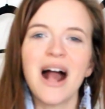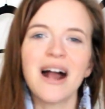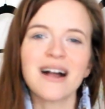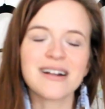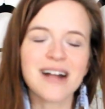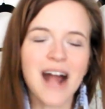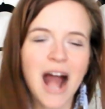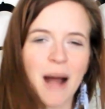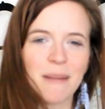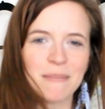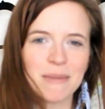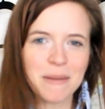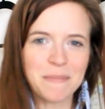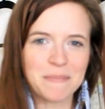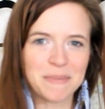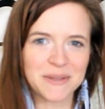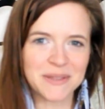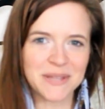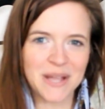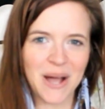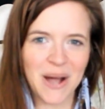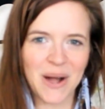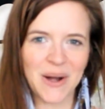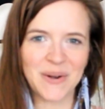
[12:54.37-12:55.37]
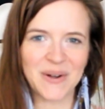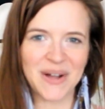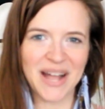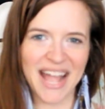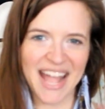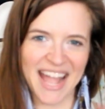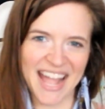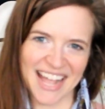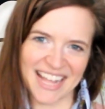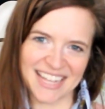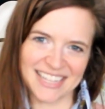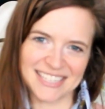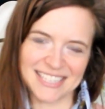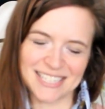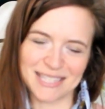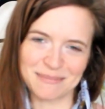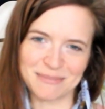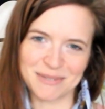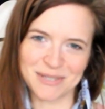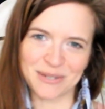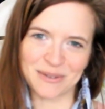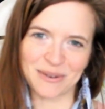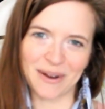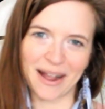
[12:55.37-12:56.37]
comment below, and
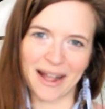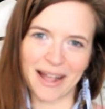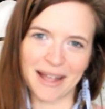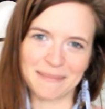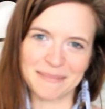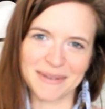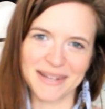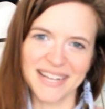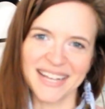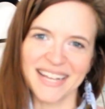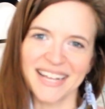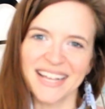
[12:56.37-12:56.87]
subscribe.